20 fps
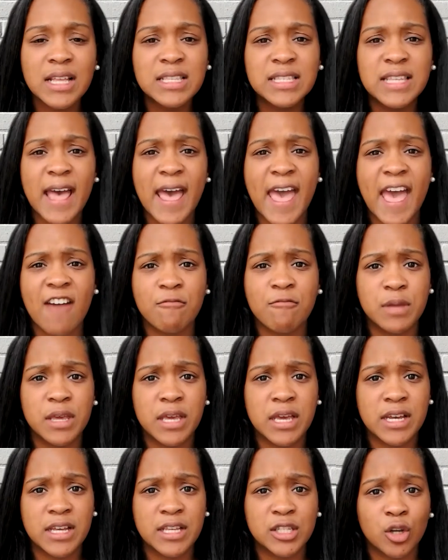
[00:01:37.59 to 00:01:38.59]
to have
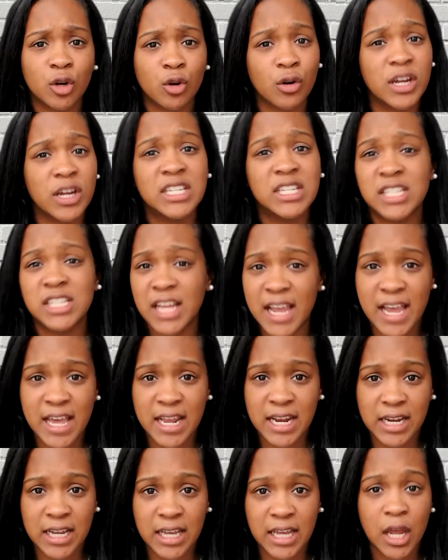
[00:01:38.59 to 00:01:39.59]
because
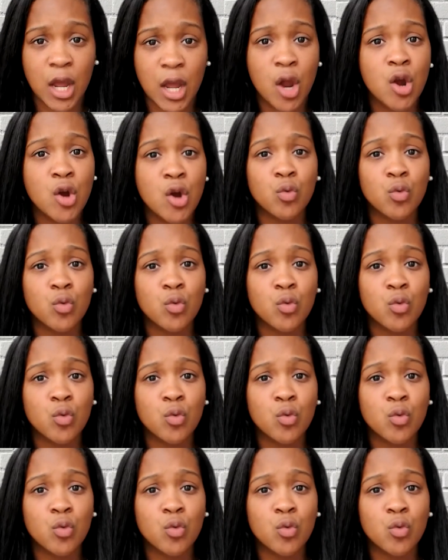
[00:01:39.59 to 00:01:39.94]
Christianity,